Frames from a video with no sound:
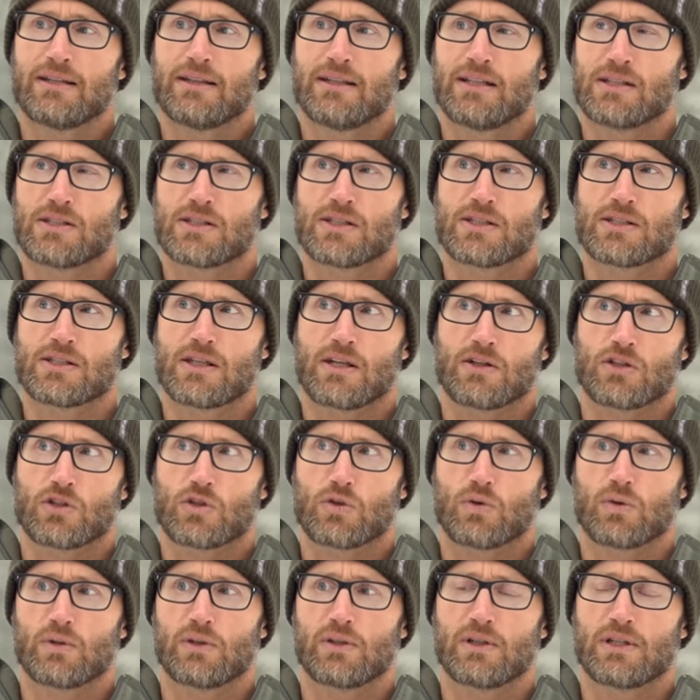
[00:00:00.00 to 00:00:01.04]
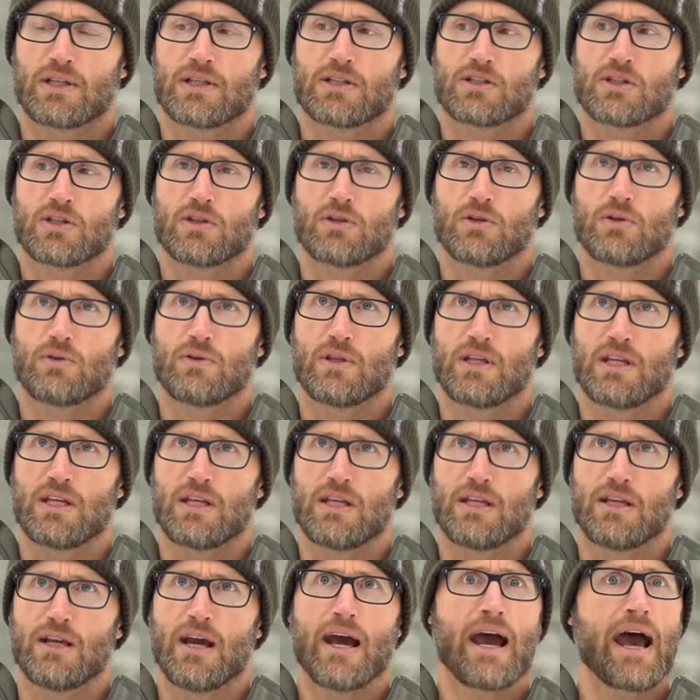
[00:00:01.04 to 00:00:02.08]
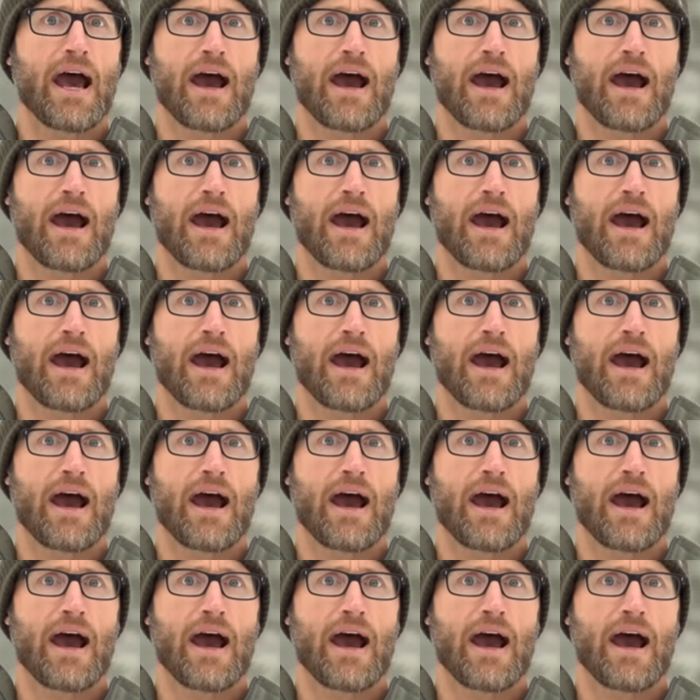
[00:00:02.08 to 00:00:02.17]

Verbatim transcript: This is the shorter of the two, the